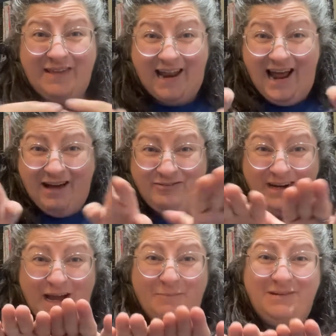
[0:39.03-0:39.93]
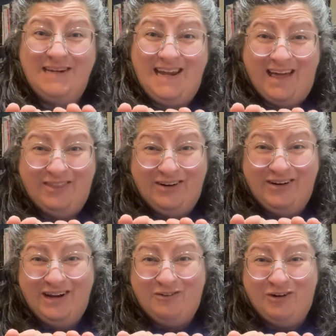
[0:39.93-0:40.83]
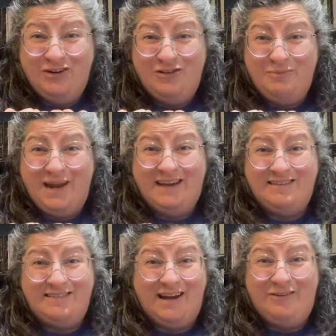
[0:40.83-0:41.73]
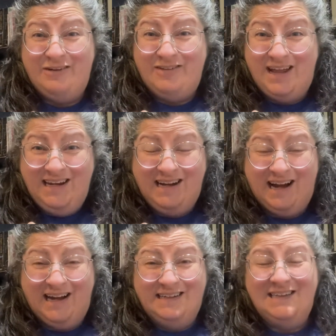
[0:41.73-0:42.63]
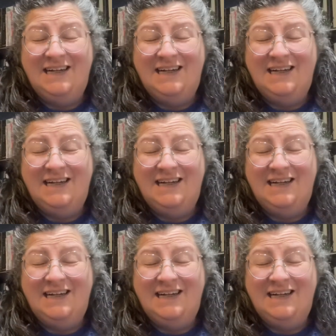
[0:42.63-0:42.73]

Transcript: that have to come together in order to make a sound of any kind